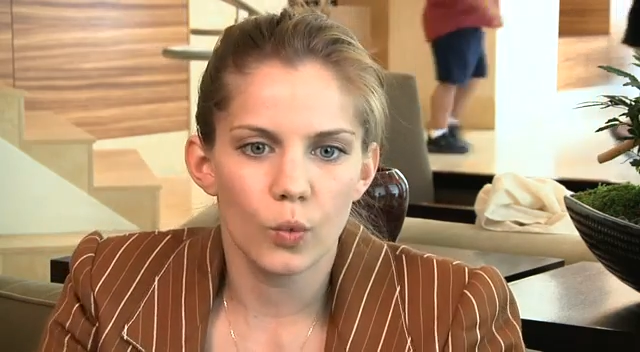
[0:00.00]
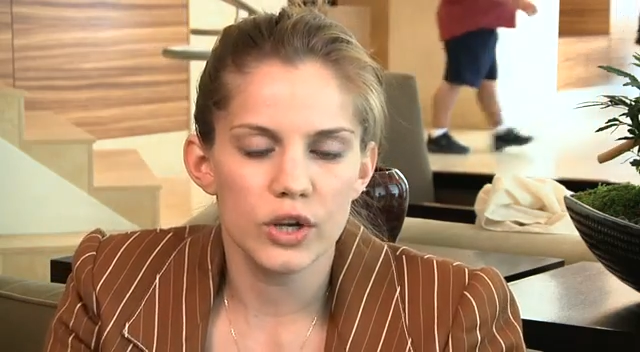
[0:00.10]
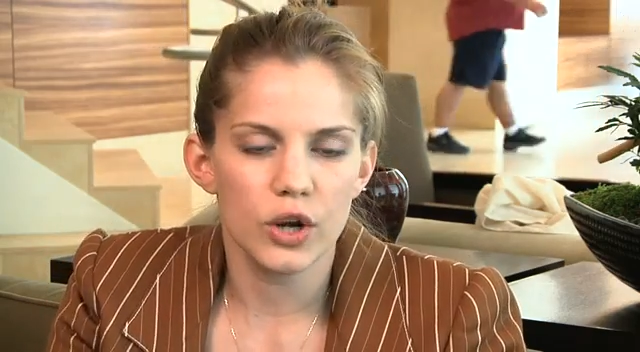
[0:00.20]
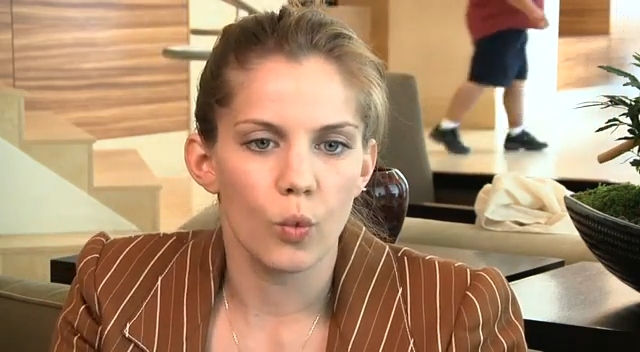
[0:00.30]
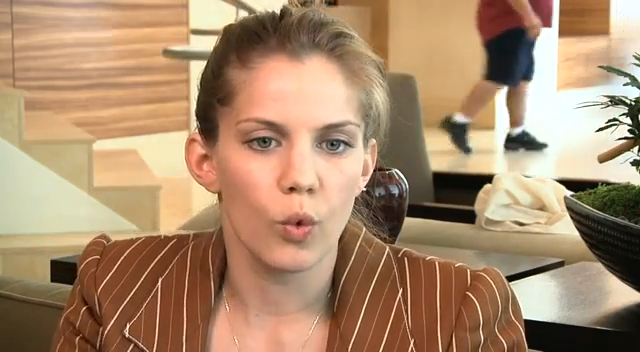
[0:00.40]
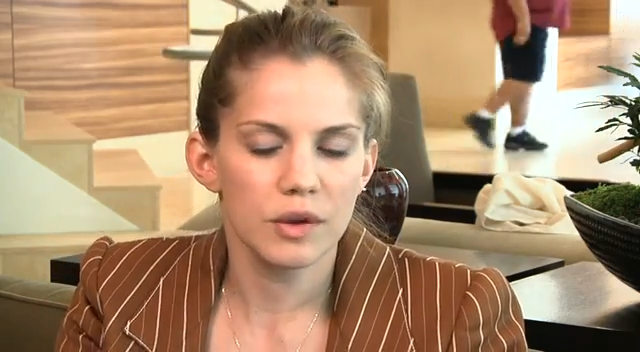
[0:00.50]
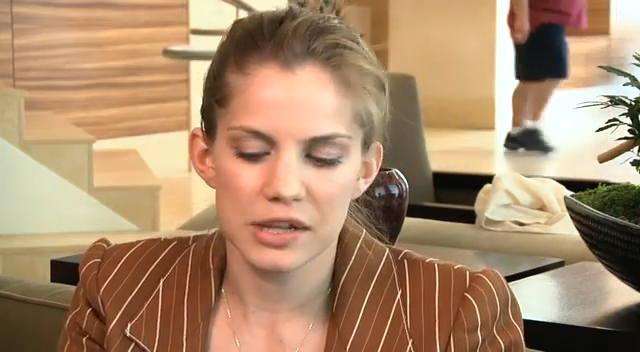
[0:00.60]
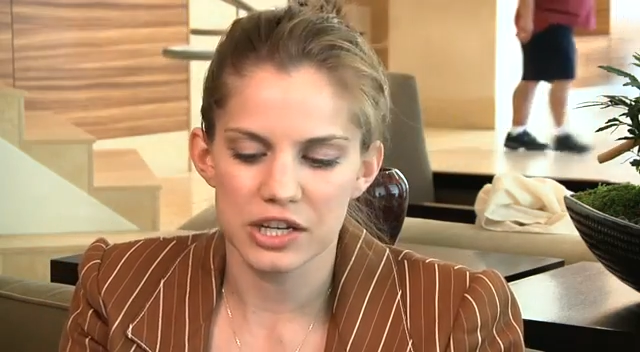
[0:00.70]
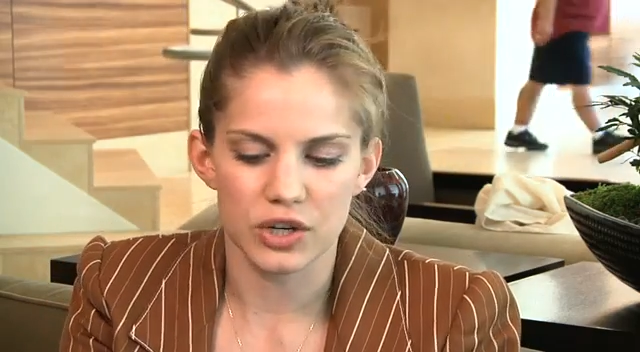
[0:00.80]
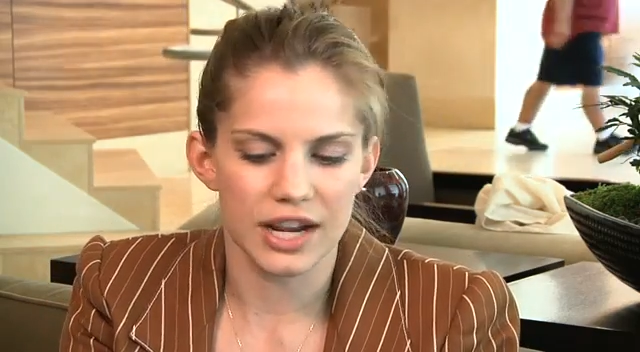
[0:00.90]

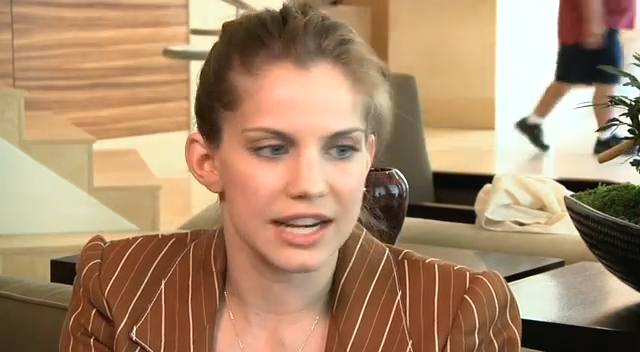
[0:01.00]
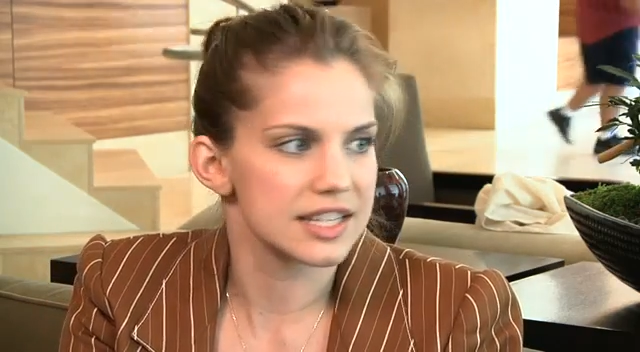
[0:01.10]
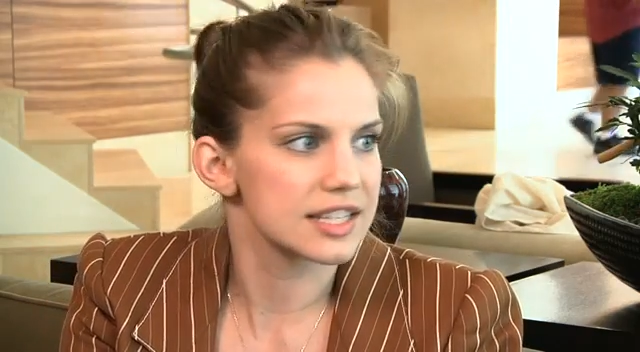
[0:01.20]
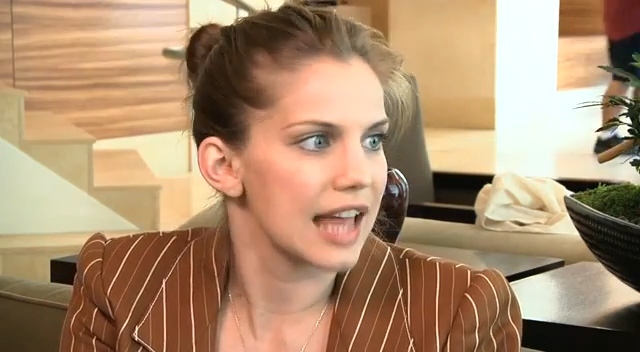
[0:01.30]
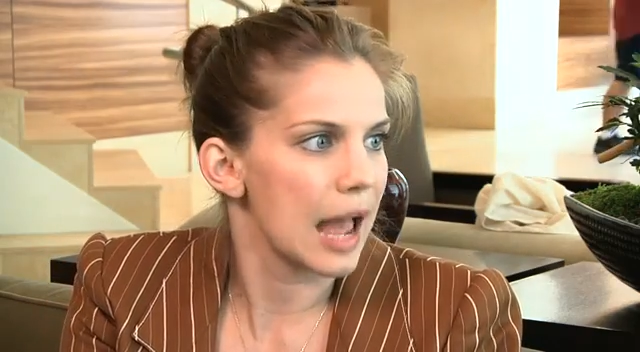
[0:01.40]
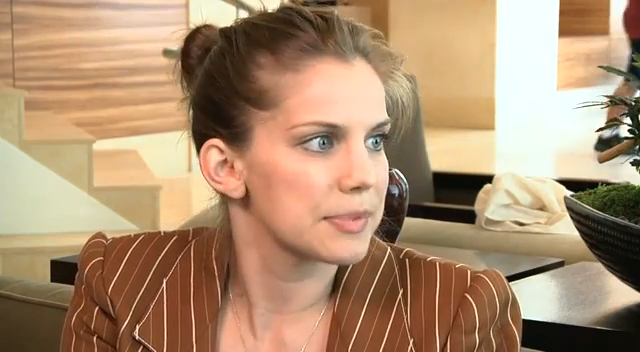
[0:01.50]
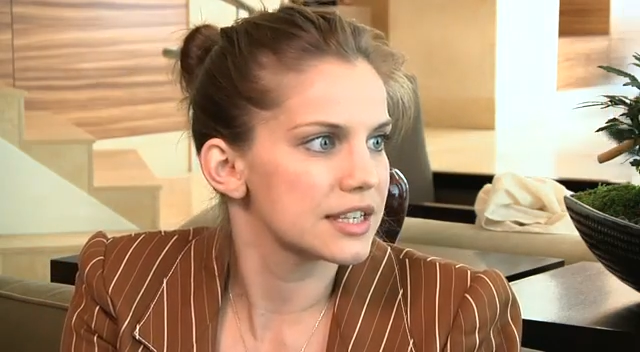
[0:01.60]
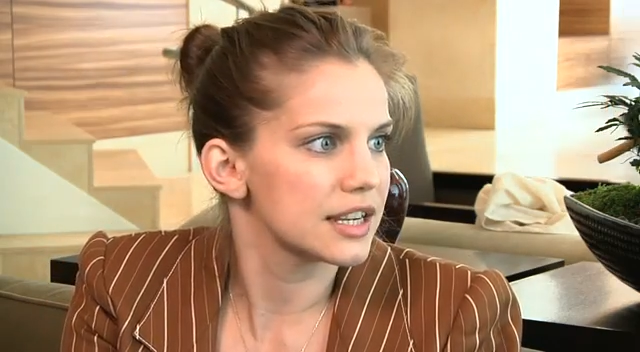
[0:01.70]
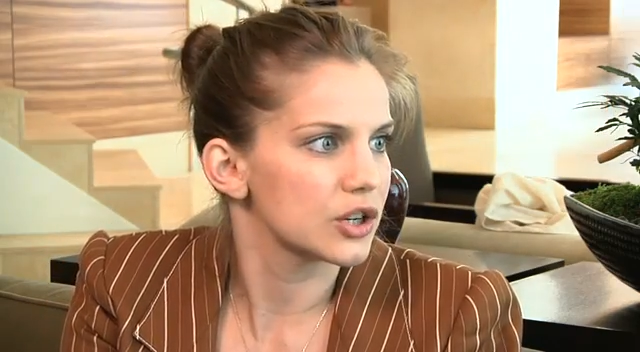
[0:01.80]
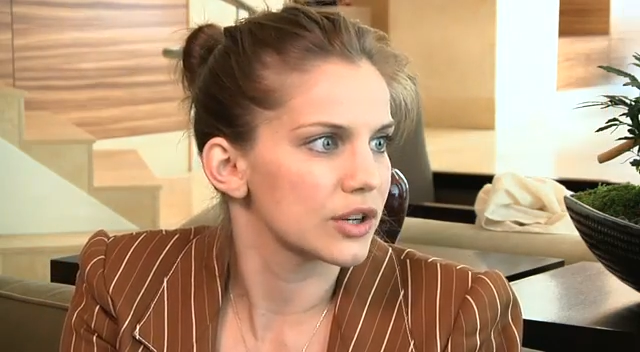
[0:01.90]
1 minute you're getting
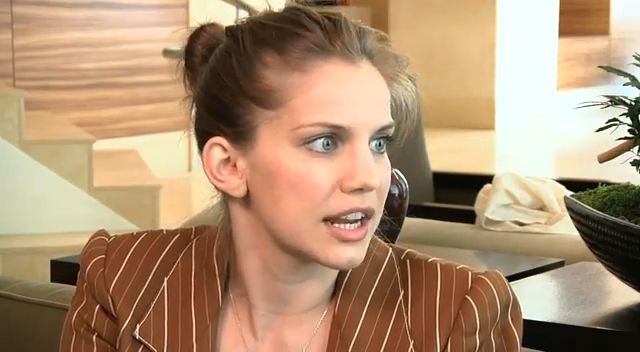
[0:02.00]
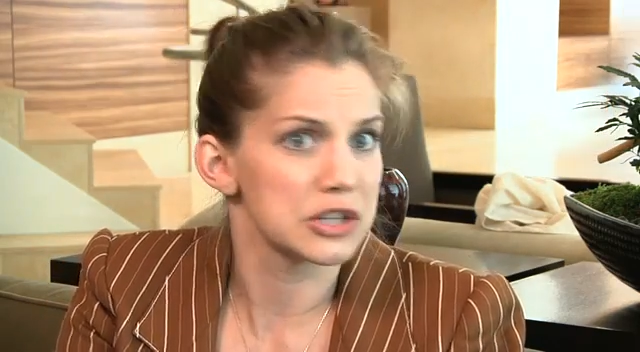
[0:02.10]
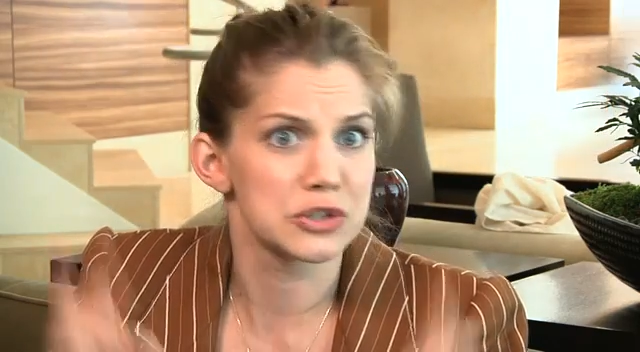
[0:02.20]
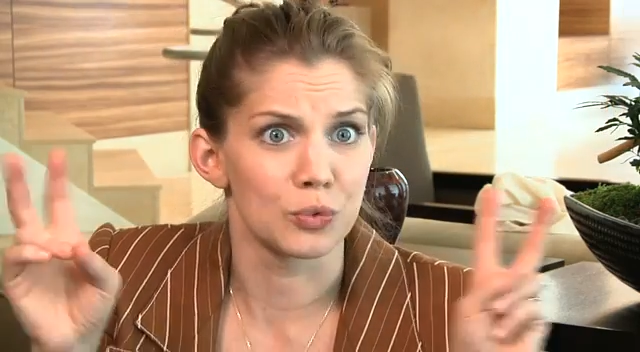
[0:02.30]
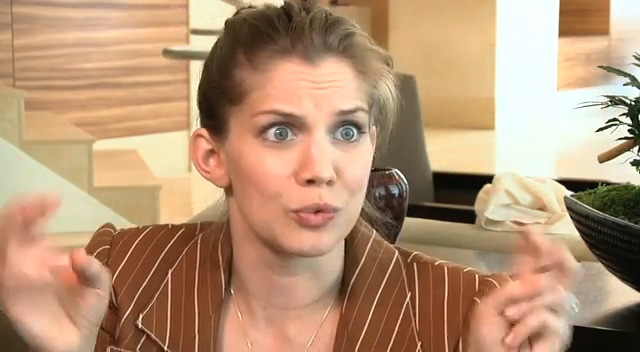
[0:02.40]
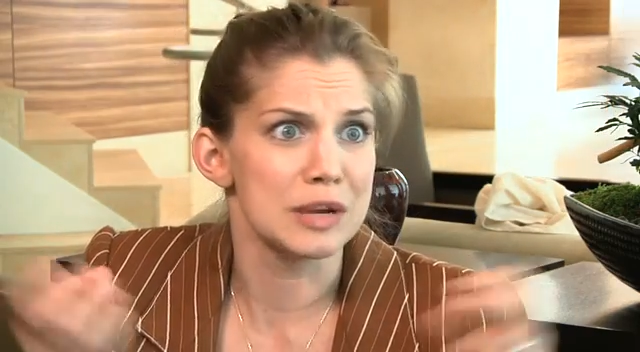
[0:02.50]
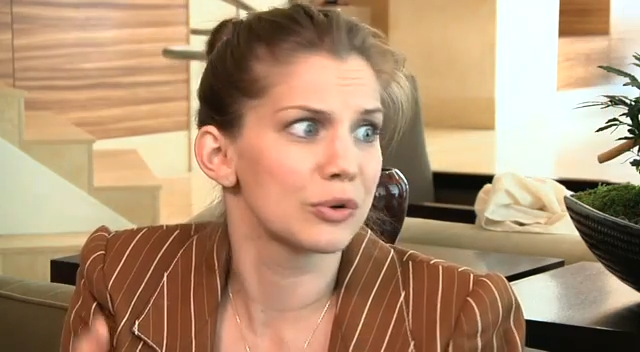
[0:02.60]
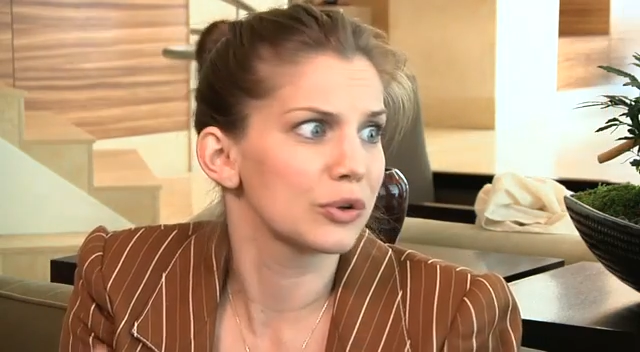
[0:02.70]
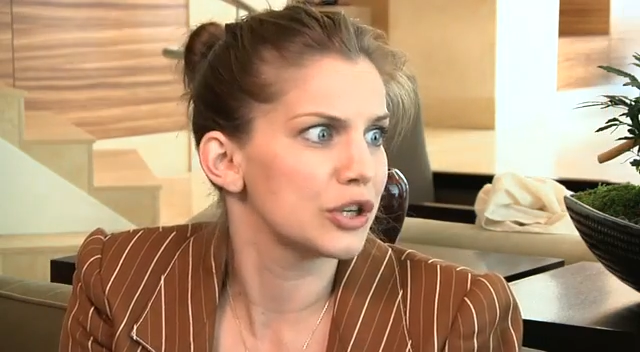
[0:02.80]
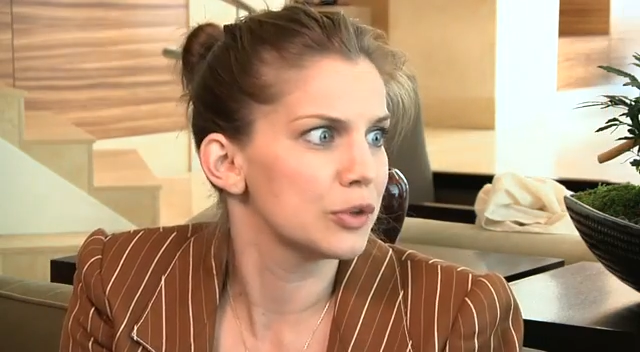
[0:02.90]
slapstick, you're getting
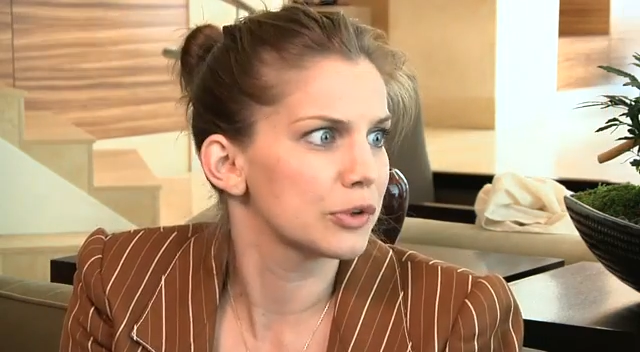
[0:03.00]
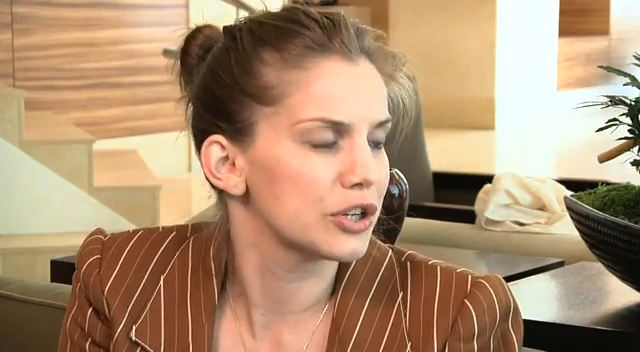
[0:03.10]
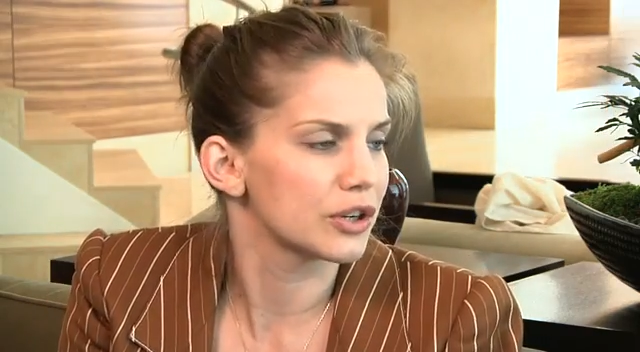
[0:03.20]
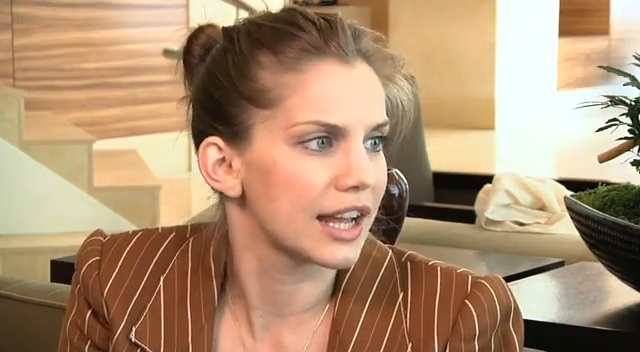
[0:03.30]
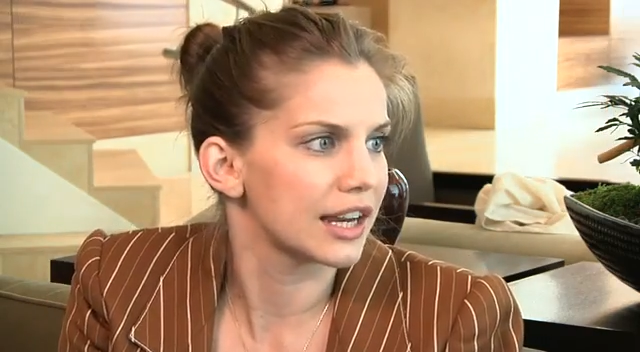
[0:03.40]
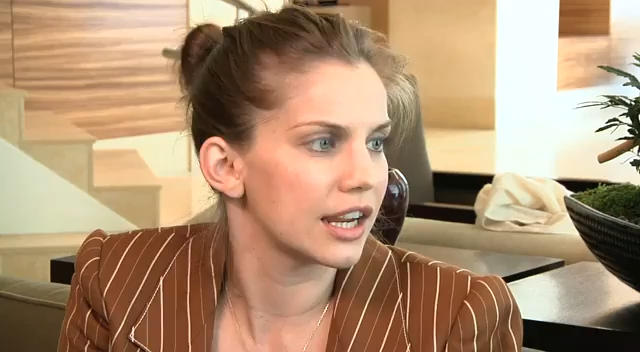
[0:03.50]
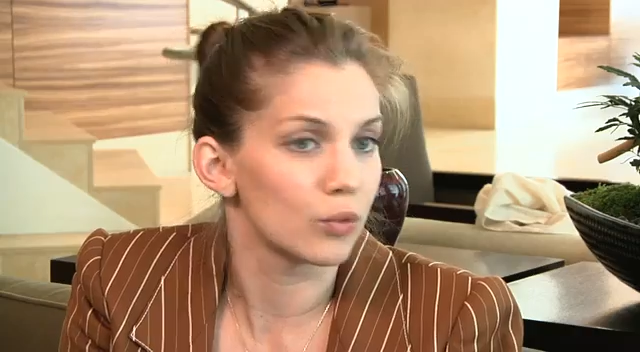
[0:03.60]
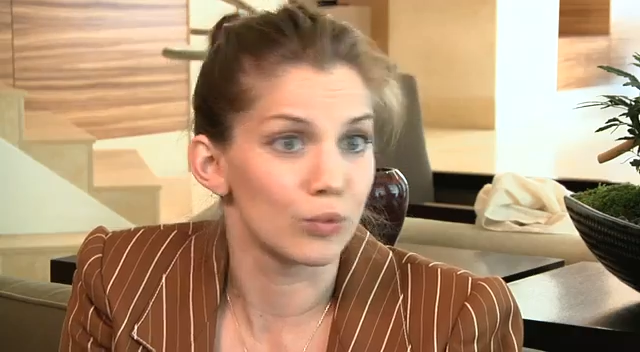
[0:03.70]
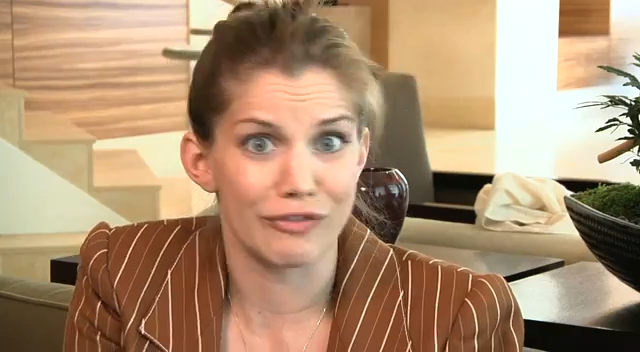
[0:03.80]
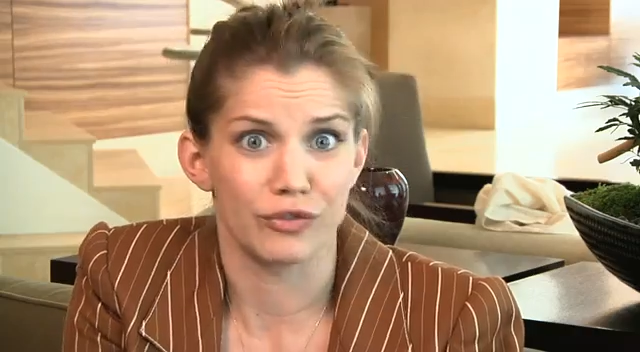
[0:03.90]
cerebral humor, you're getting